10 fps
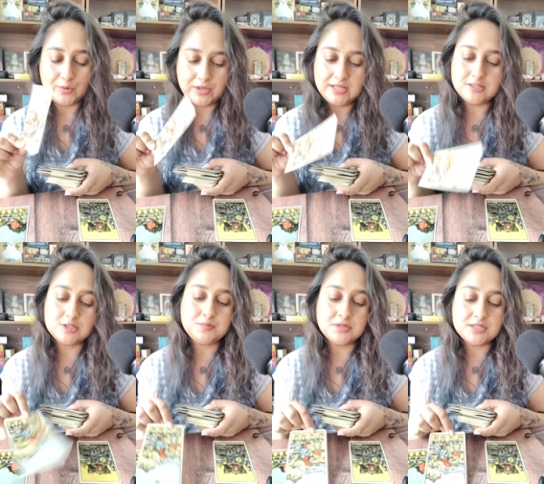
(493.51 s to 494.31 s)
Okay,
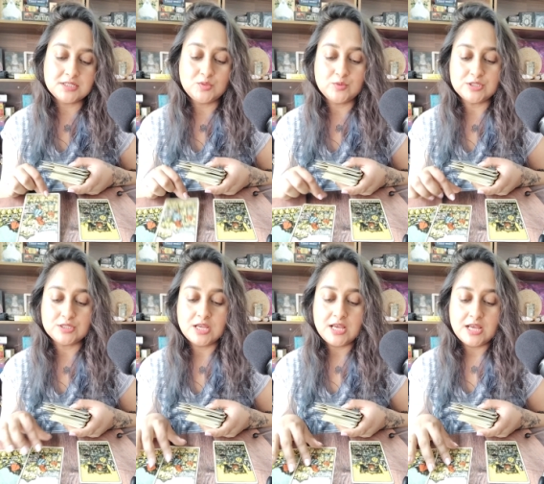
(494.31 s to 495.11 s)
this person
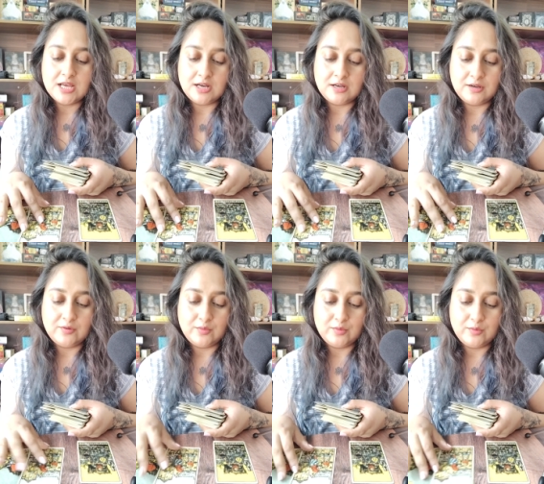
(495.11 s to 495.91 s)
was uh,